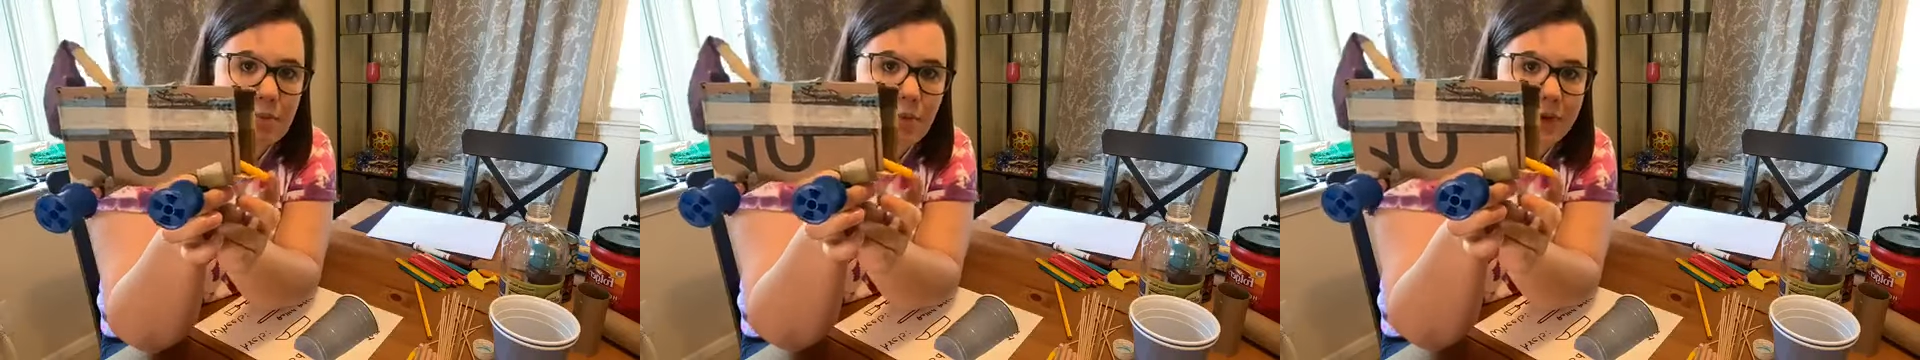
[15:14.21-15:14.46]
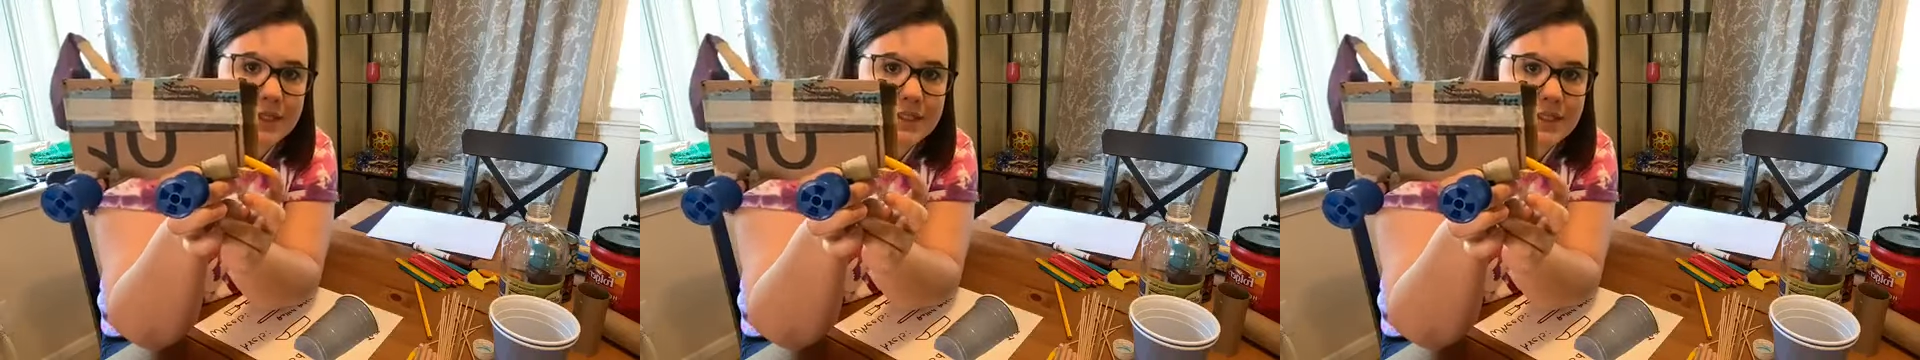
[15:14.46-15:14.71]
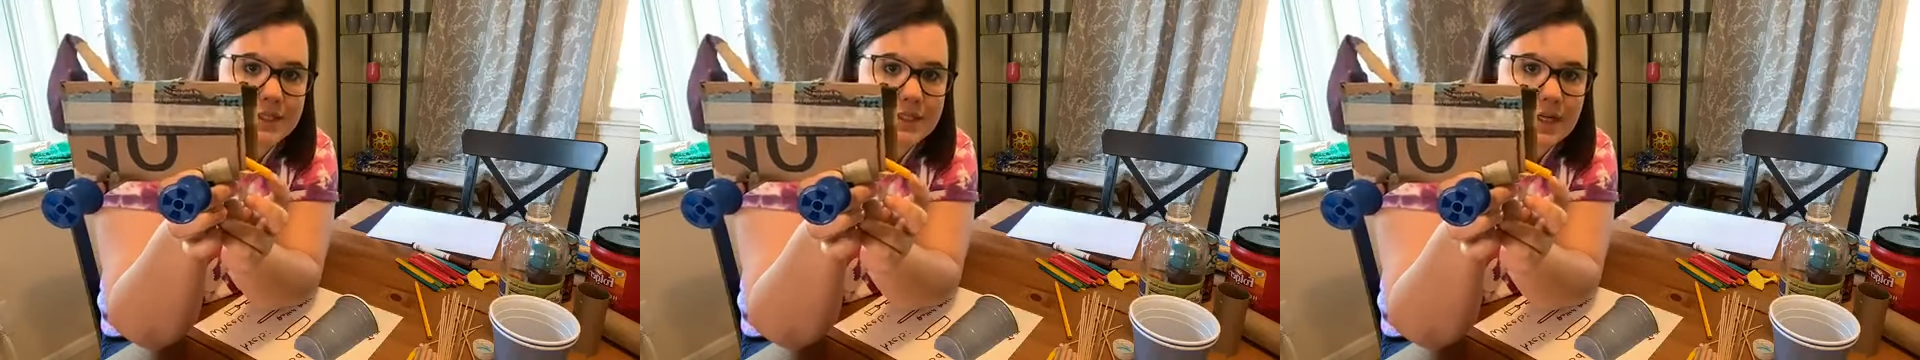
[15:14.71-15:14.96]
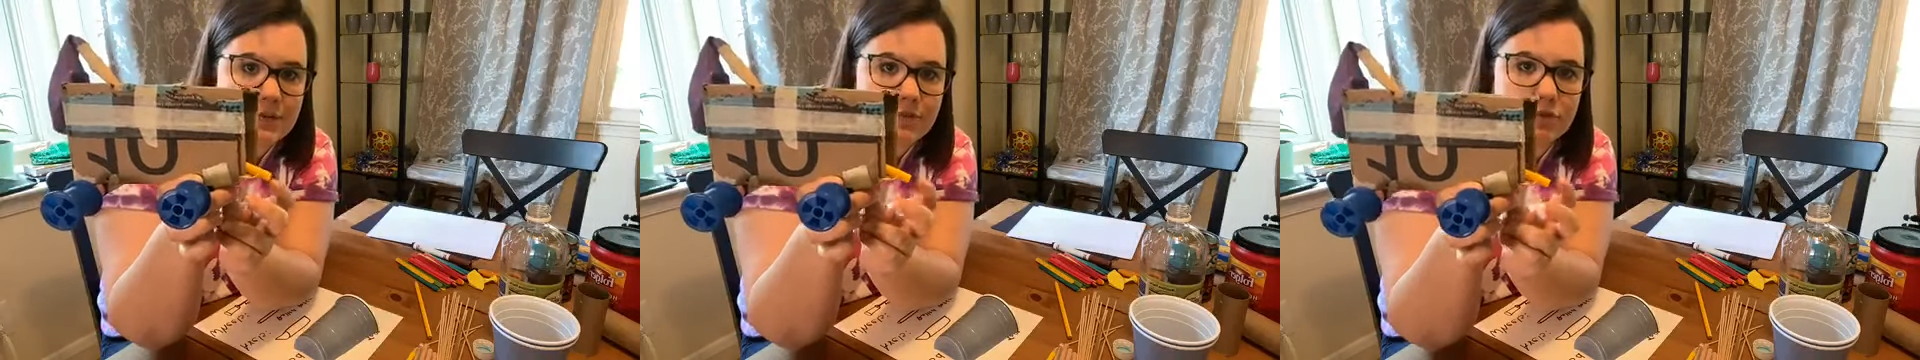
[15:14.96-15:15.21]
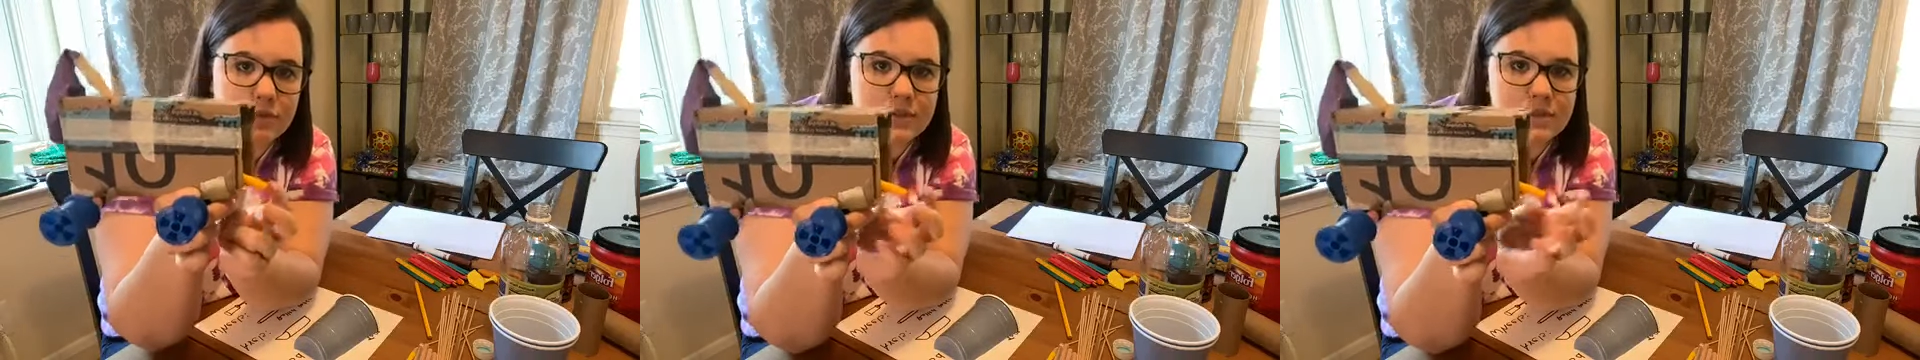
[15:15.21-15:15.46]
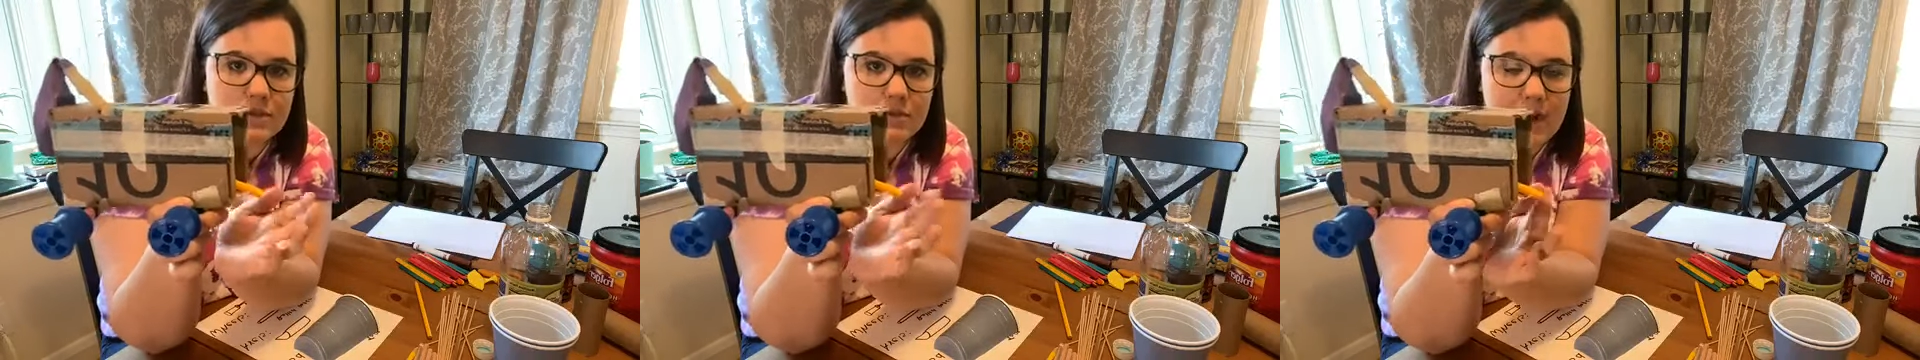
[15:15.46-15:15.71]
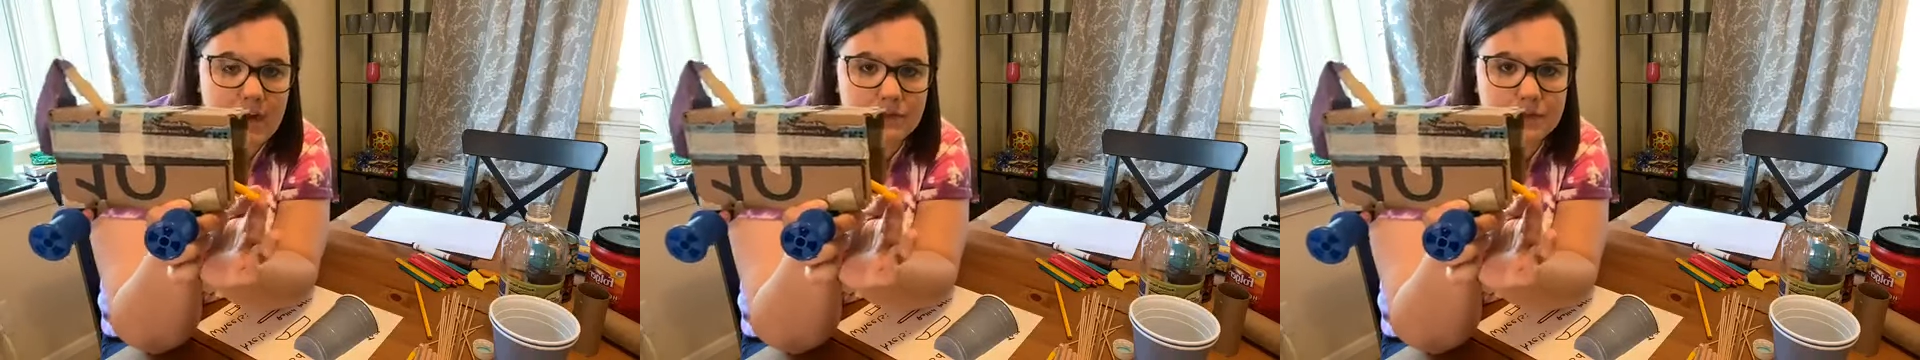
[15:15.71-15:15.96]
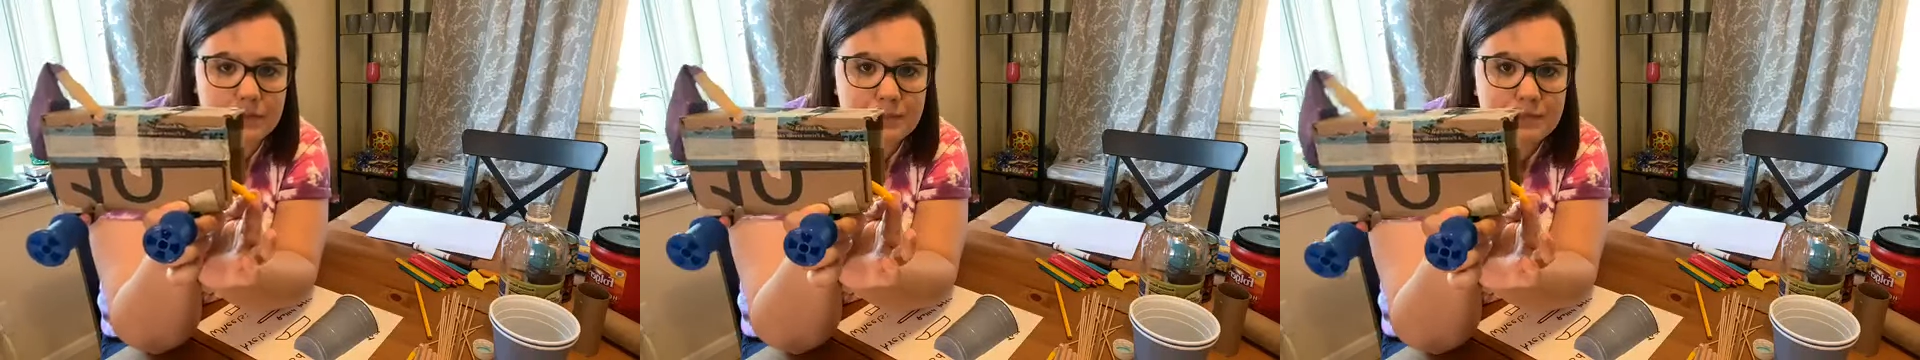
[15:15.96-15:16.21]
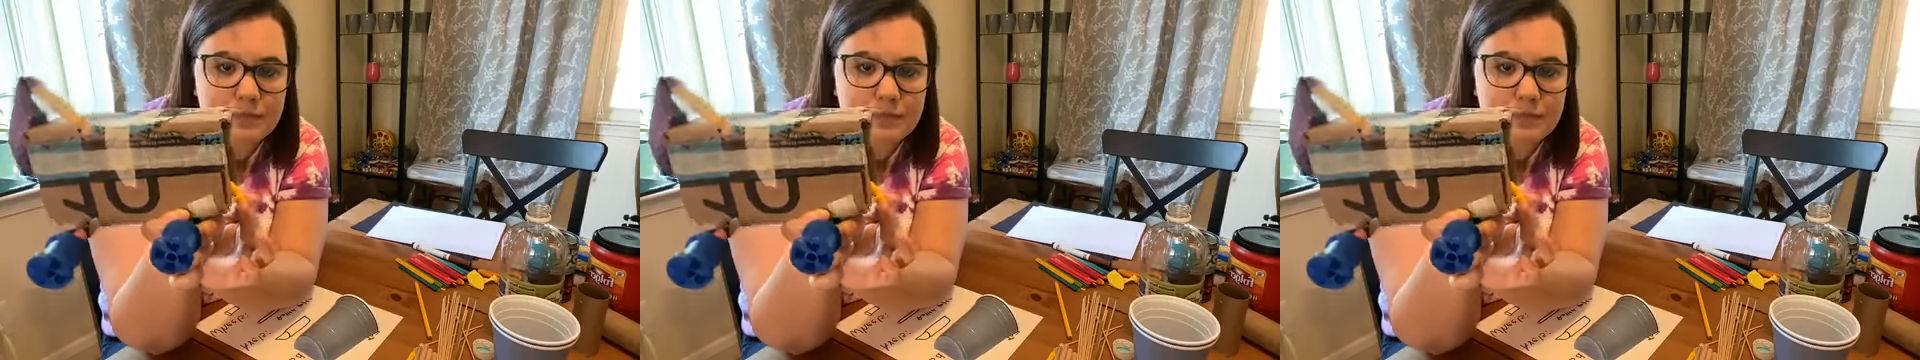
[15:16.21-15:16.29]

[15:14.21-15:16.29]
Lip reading: pointing down towards the ground.